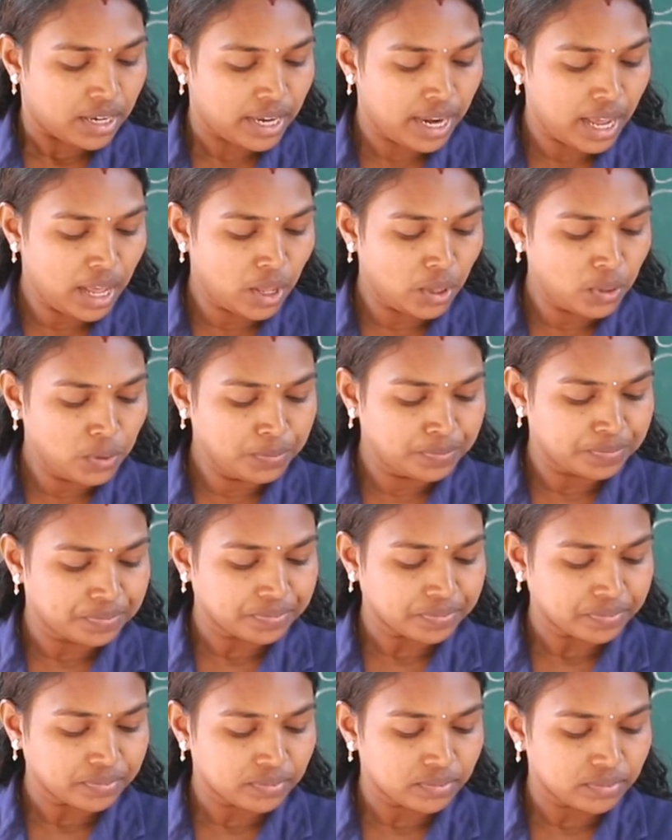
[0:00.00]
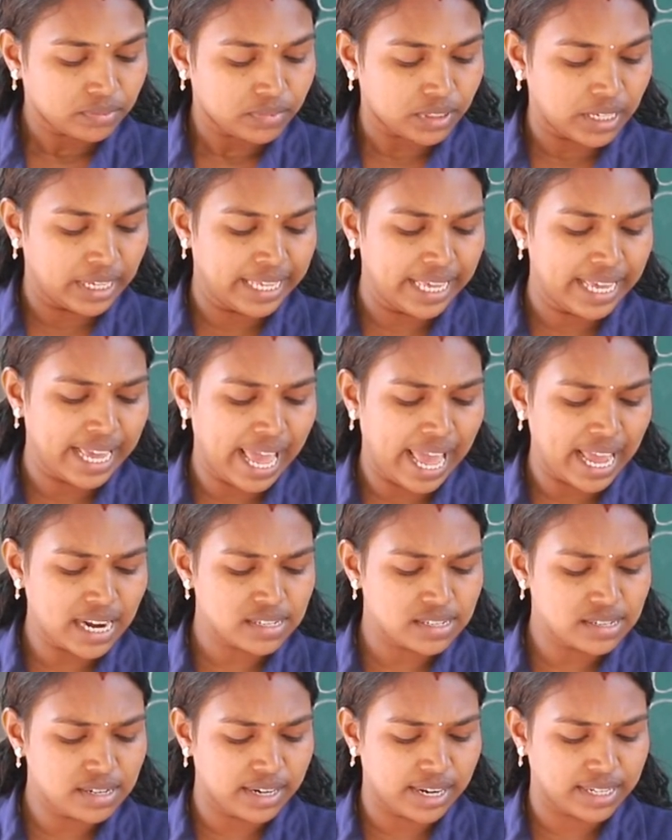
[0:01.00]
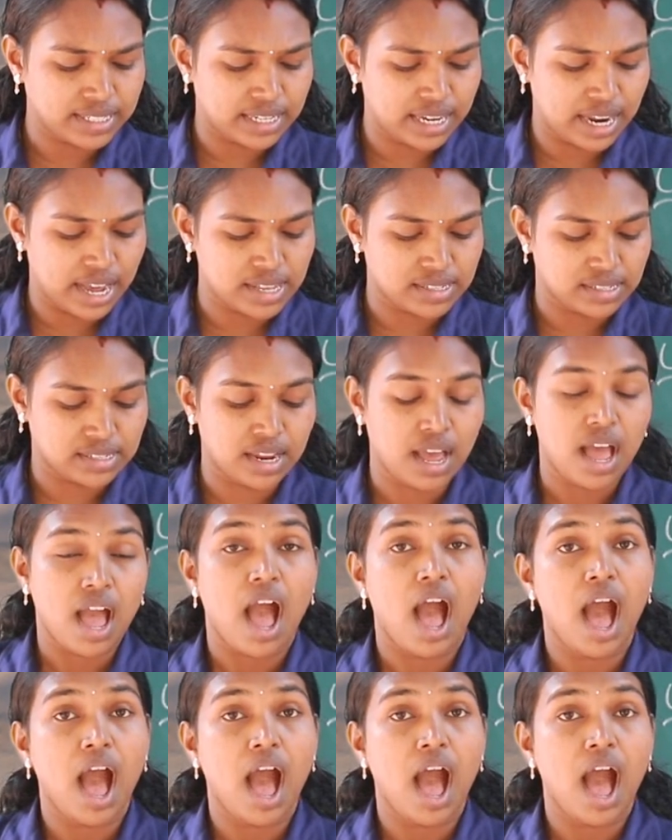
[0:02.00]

Now he answered at last,